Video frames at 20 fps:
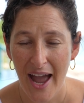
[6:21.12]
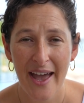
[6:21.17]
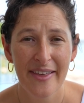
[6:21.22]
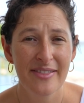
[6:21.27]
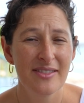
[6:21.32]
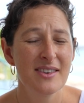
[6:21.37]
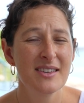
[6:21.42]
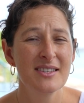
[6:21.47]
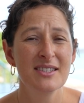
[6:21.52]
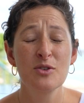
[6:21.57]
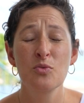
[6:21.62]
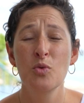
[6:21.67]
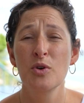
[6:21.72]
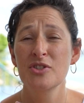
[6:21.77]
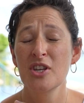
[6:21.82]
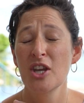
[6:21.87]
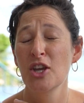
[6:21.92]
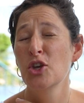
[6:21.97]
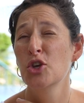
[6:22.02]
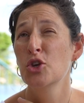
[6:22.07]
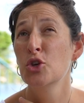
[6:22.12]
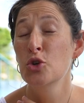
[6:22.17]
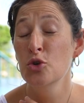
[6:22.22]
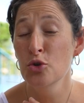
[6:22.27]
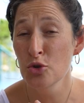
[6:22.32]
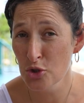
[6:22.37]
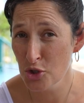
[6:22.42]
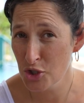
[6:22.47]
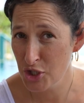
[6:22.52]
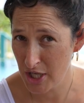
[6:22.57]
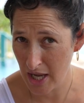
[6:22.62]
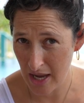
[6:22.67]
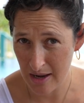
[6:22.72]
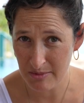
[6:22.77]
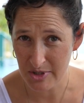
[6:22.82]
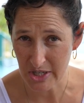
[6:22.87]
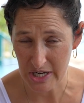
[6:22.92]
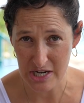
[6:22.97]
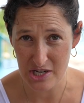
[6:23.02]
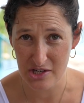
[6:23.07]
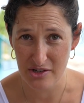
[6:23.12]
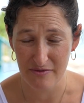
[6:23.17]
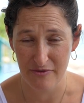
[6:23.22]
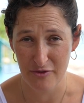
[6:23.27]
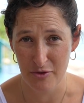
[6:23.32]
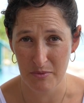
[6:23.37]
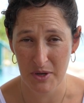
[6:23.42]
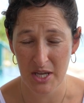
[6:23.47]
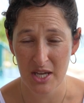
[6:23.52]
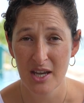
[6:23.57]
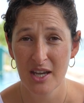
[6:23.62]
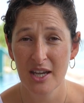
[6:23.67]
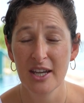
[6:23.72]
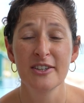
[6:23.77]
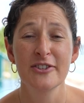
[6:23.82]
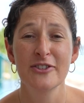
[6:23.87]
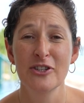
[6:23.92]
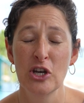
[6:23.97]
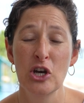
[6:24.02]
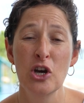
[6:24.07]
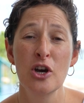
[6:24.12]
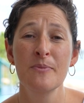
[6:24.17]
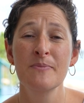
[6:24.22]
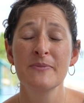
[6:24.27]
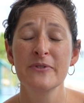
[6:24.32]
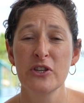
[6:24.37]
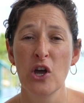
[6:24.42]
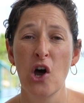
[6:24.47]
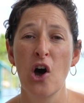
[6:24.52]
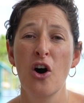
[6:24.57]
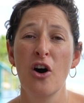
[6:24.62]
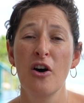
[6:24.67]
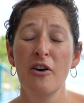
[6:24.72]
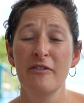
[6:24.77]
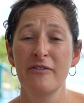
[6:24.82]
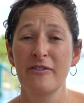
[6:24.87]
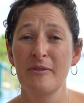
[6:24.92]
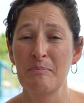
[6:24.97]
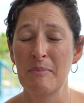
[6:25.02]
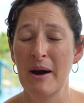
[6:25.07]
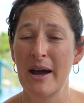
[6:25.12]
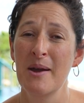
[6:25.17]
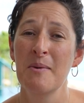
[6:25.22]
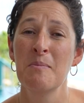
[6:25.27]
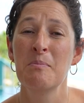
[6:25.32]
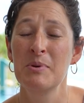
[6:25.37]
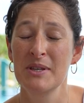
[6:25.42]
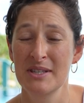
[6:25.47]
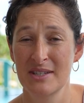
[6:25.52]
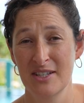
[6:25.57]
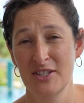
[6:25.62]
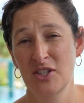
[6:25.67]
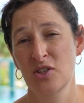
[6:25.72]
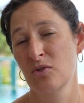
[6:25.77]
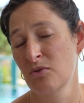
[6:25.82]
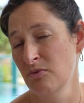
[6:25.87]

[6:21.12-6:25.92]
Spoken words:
And this was a huge game changer for me in terms of my business